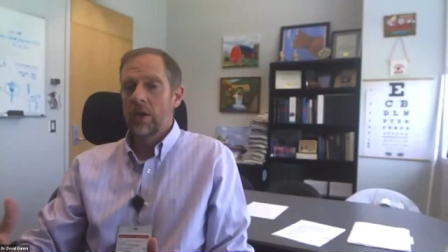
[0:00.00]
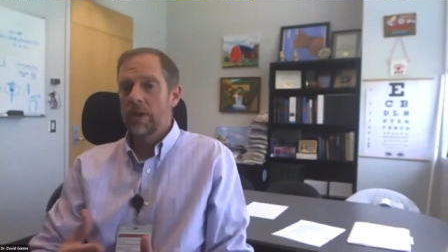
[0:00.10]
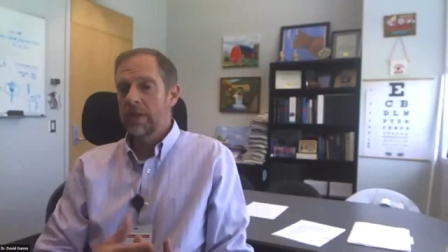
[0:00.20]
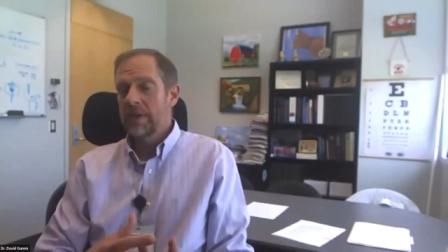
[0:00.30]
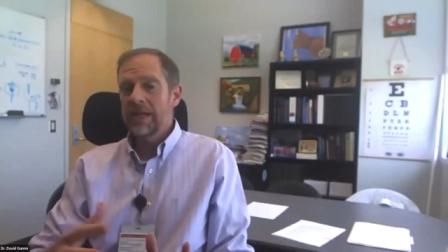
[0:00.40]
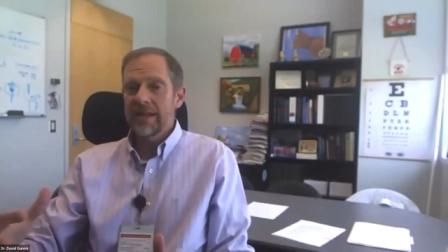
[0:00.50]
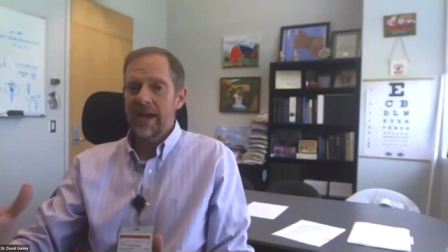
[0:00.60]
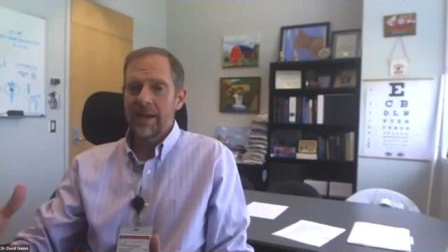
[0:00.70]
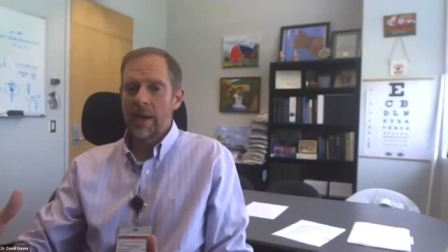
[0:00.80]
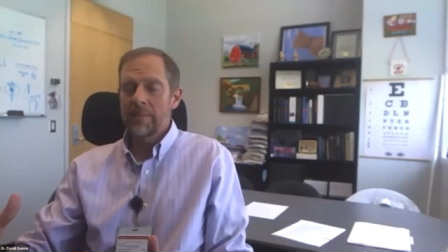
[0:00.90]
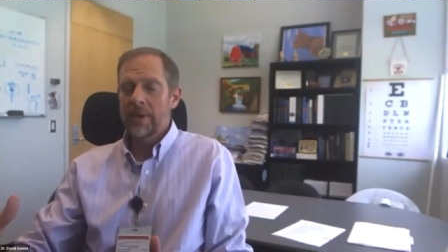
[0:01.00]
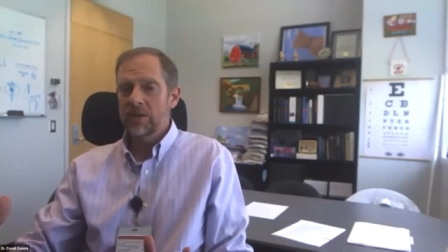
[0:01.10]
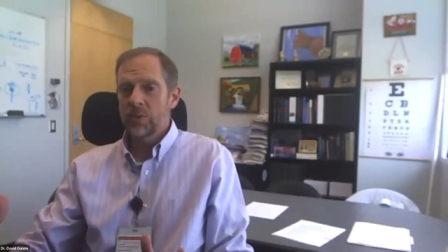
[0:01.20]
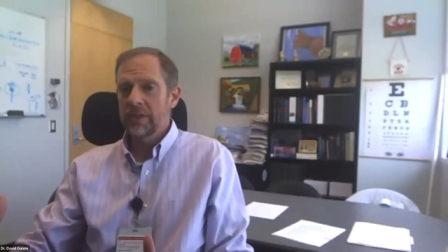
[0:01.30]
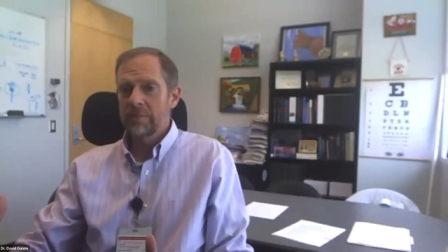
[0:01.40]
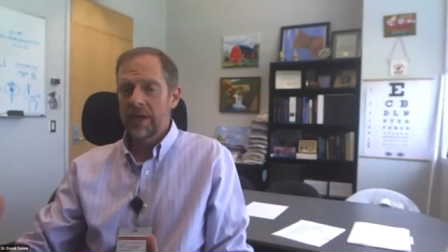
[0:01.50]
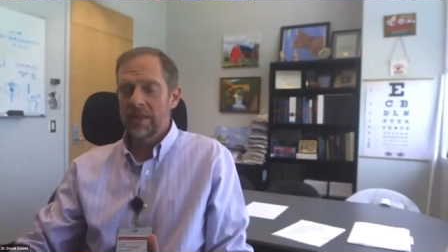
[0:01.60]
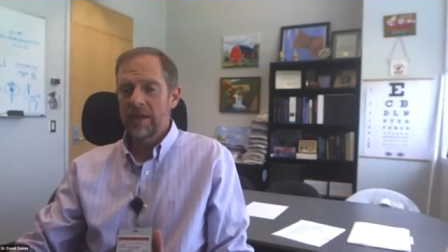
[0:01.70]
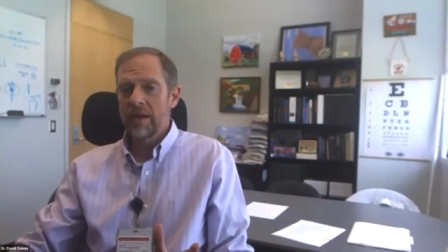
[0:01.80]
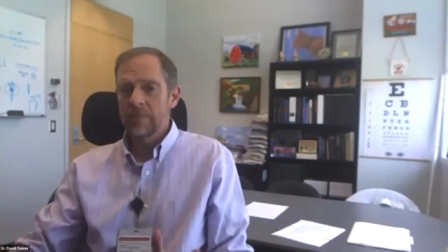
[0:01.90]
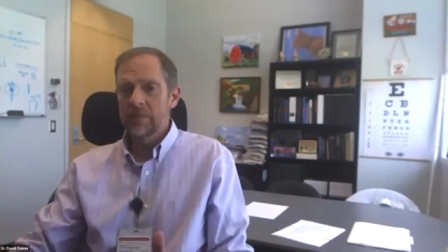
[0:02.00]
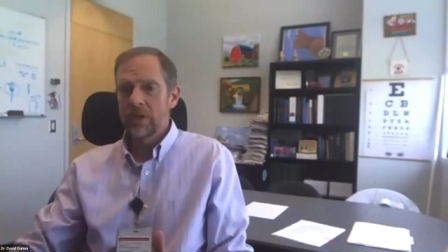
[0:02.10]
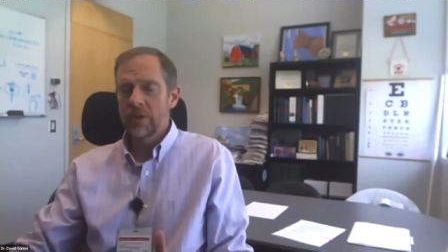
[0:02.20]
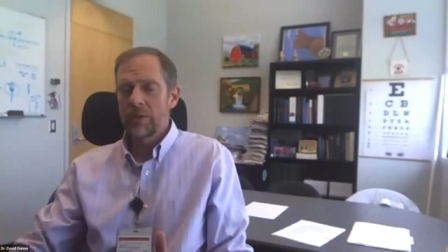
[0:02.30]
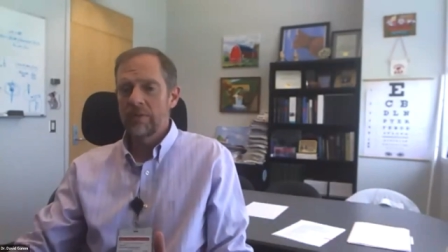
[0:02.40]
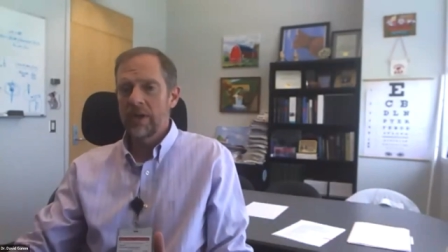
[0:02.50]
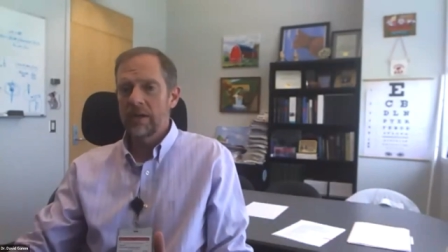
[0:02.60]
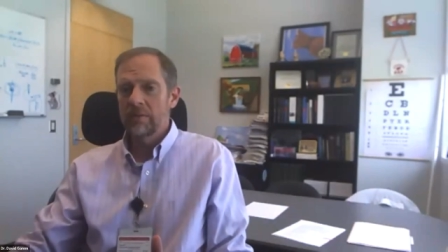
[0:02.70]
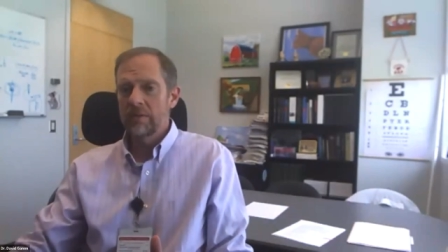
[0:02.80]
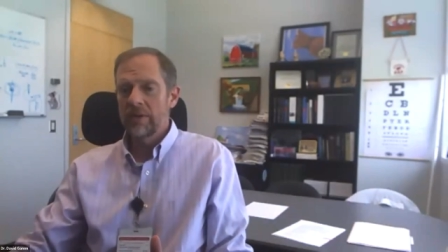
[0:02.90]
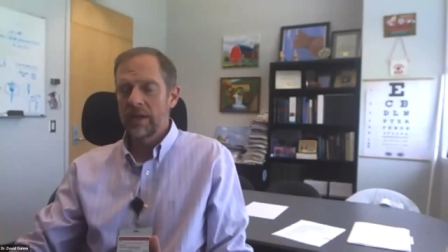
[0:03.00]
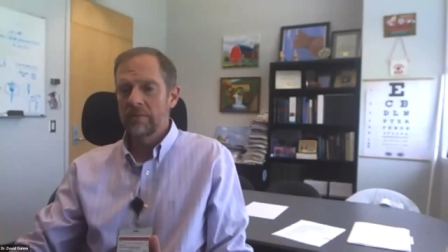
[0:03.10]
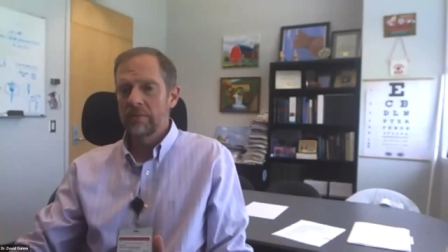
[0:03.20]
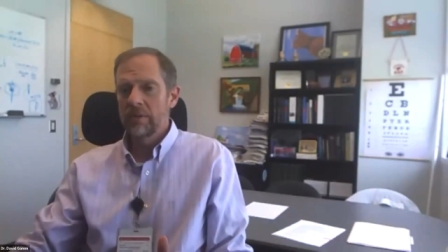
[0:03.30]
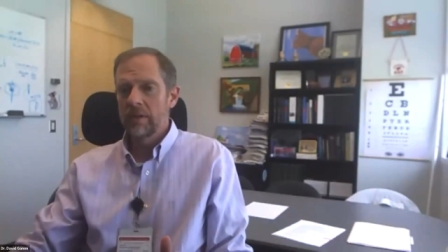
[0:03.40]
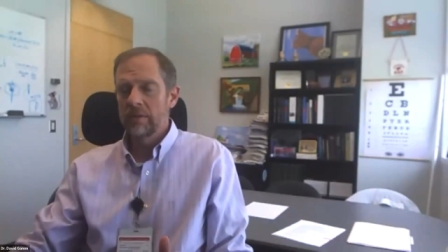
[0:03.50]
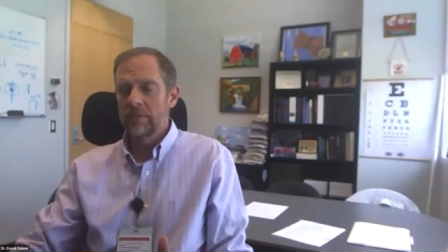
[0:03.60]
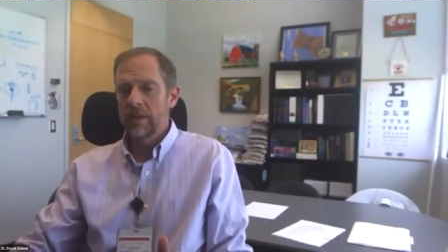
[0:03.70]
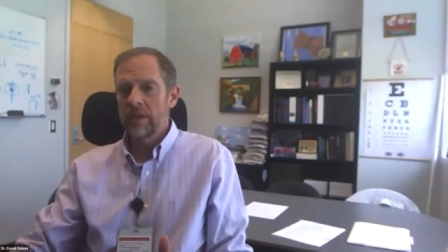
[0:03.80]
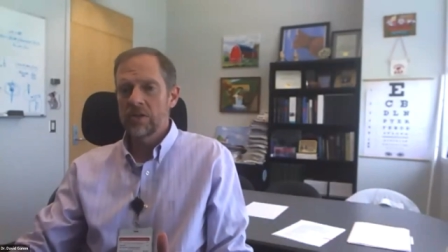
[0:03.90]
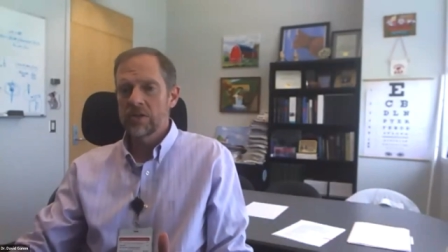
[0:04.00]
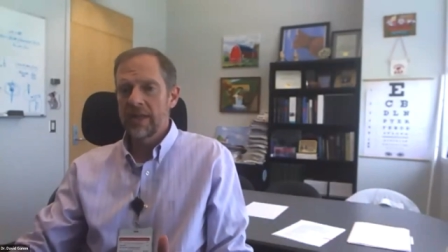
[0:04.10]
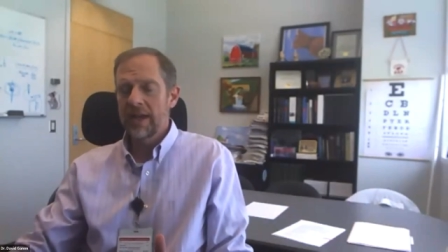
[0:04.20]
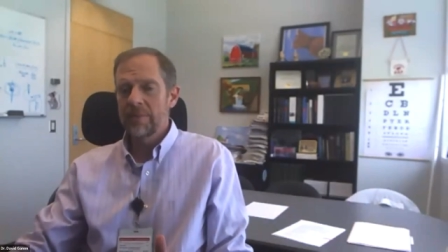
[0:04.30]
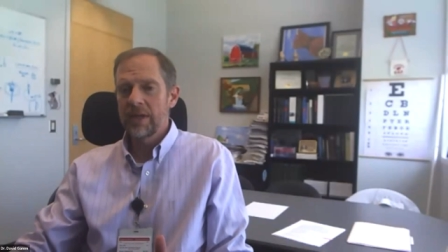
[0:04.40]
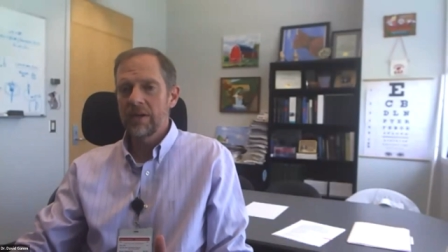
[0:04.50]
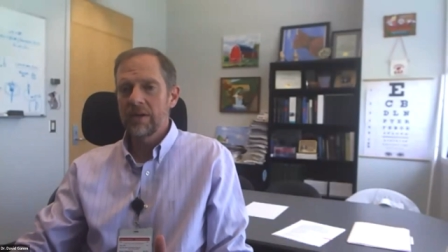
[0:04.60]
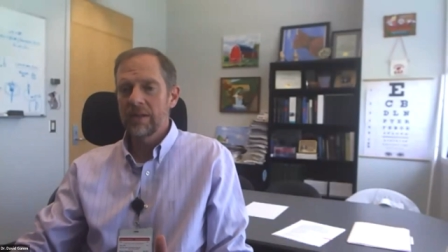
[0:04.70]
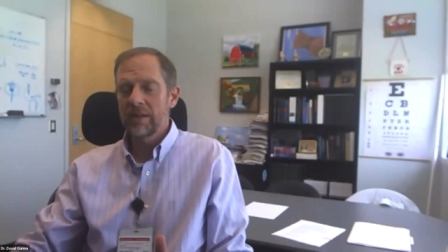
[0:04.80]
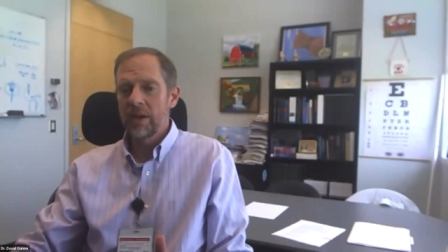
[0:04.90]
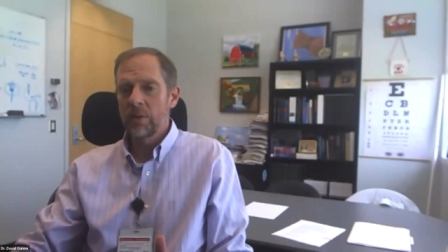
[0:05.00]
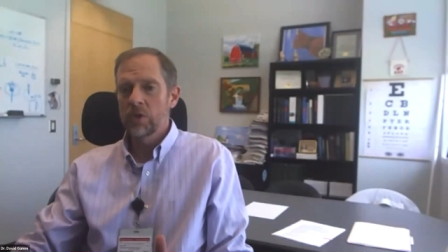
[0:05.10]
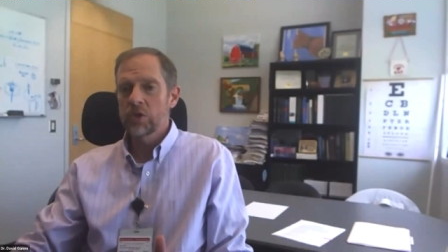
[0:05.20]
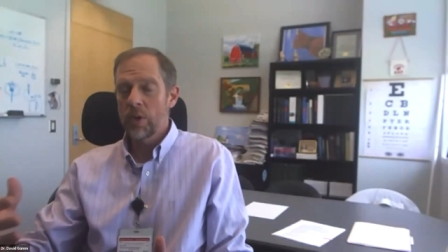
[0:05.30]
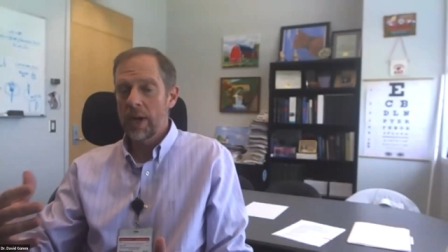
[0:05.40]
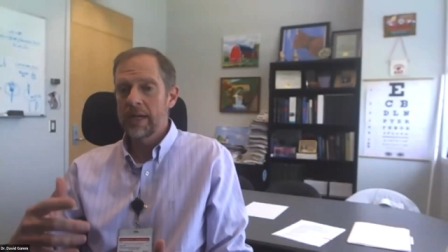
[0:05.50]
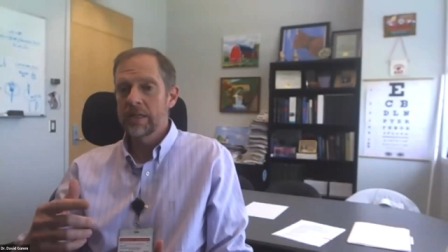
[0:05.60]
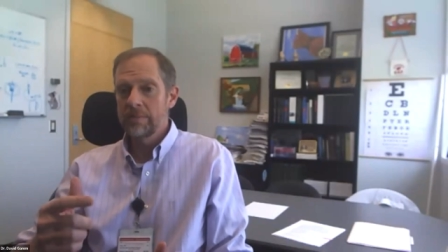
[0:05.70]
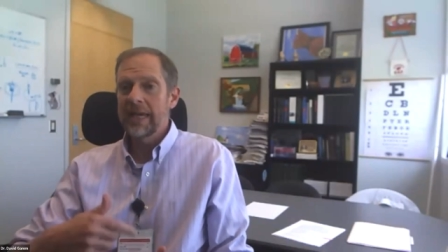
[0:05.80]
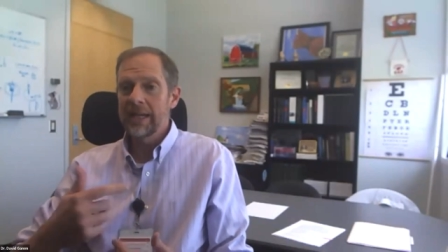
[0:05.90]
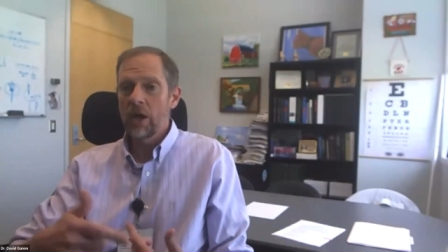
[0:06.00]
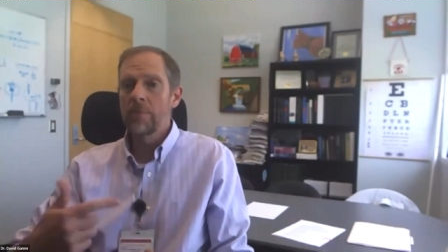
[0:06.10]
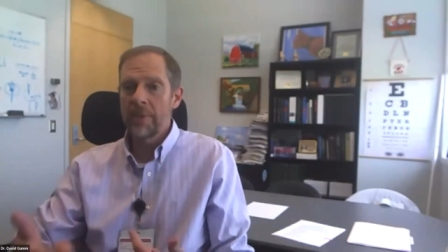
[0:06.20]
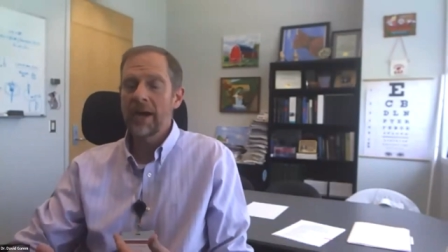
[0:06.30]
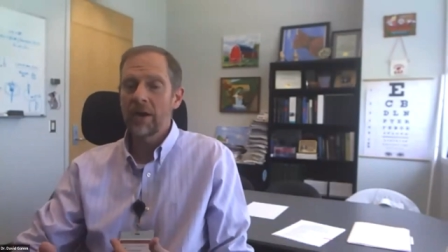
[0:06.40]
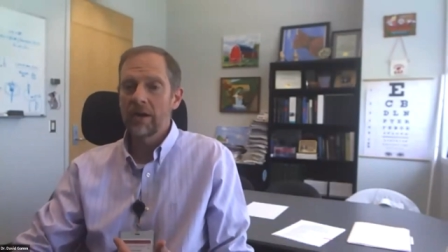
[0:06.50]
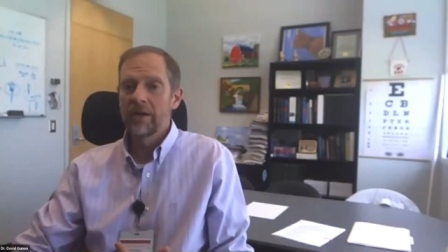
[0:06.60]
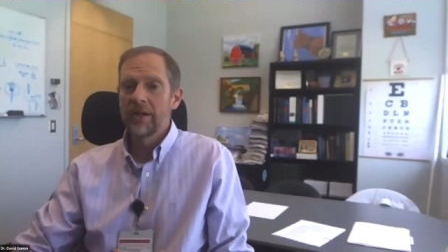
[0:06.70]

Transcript: Well, in the meantime, I'm not twiddling my thumbs. You know, we've got a we've got a, a, a large lab here, and and we're trying to make it all better.